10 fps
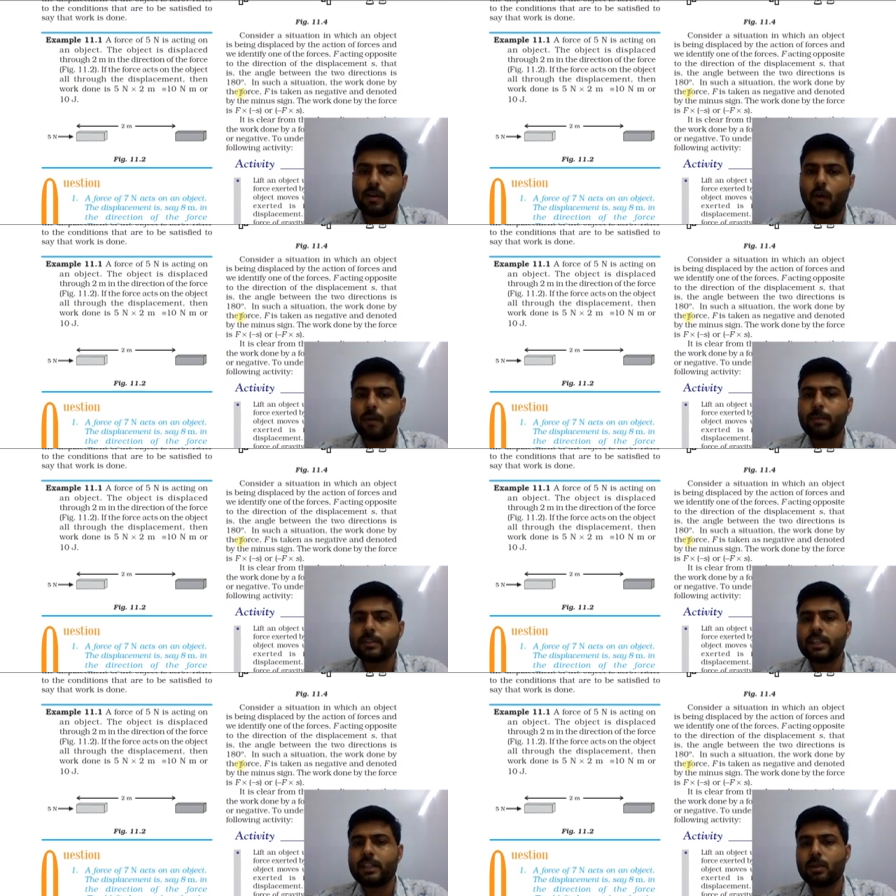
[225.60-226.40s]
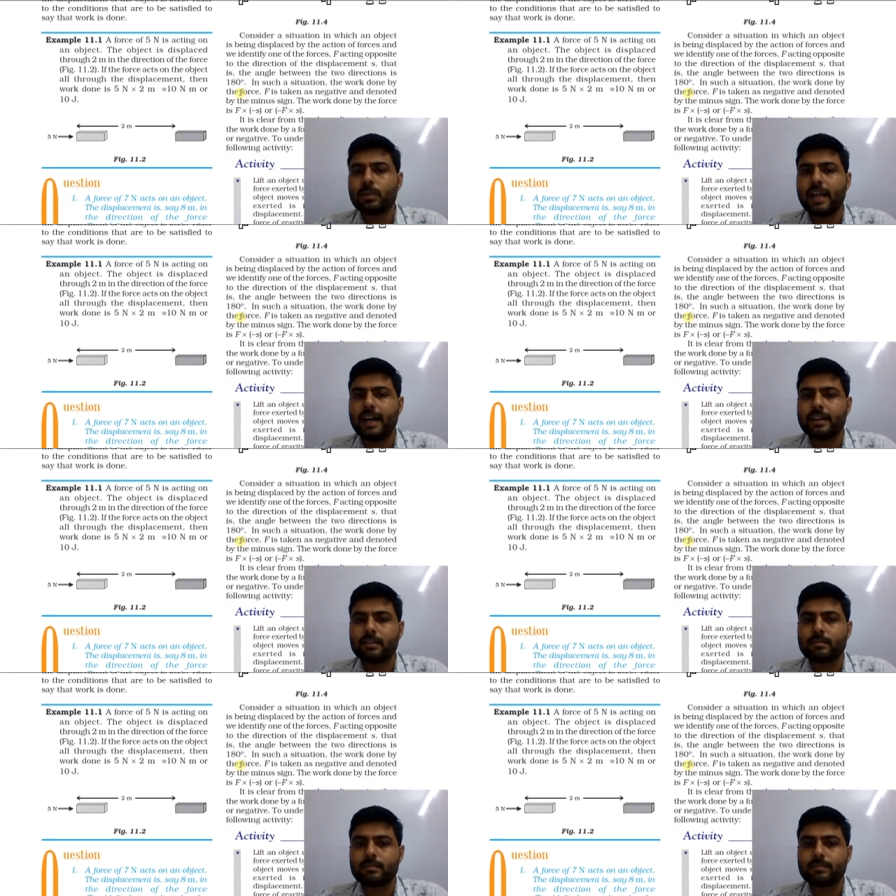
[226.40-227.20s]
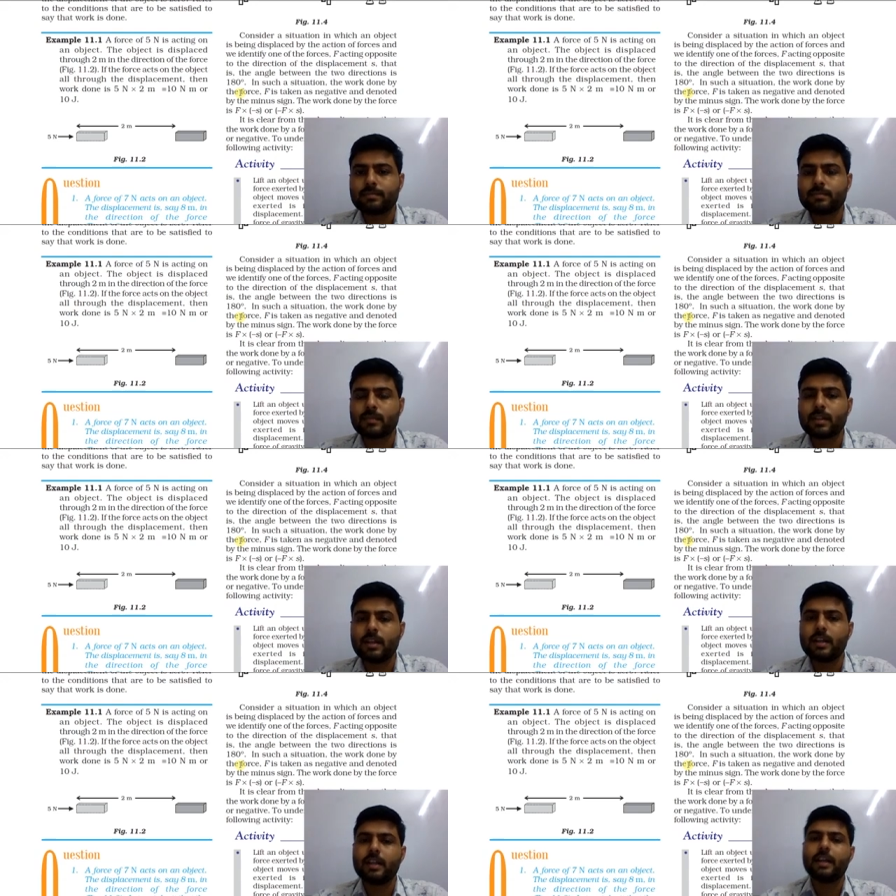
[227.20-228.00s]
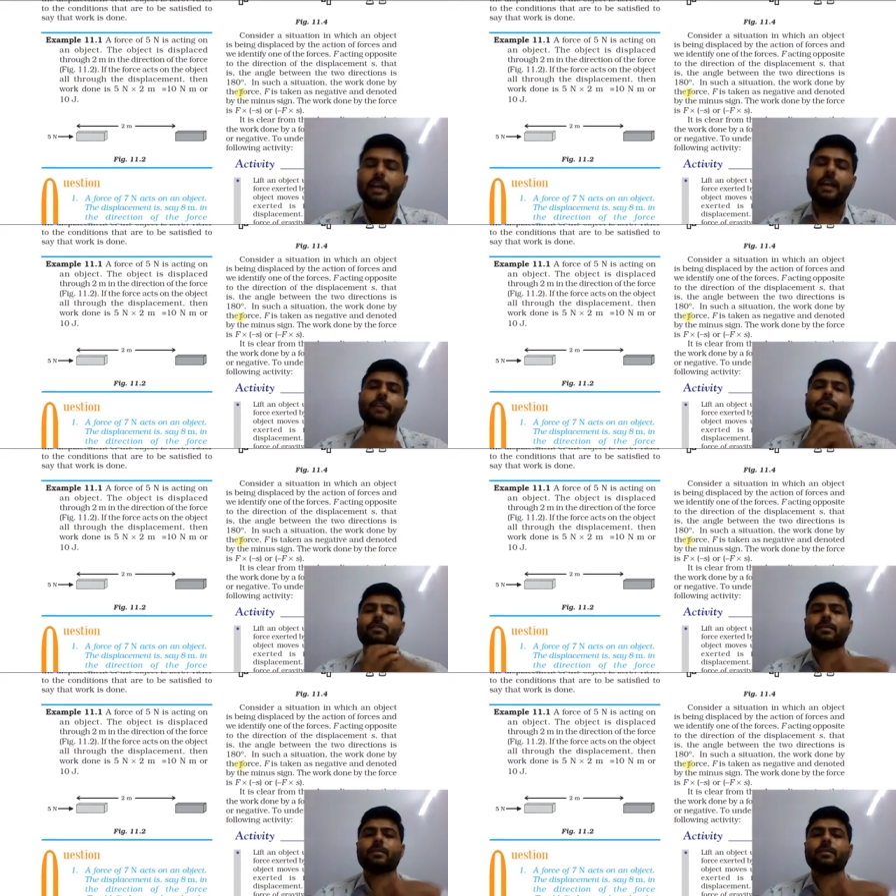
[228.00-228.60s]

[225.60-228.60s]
Opposite to that, if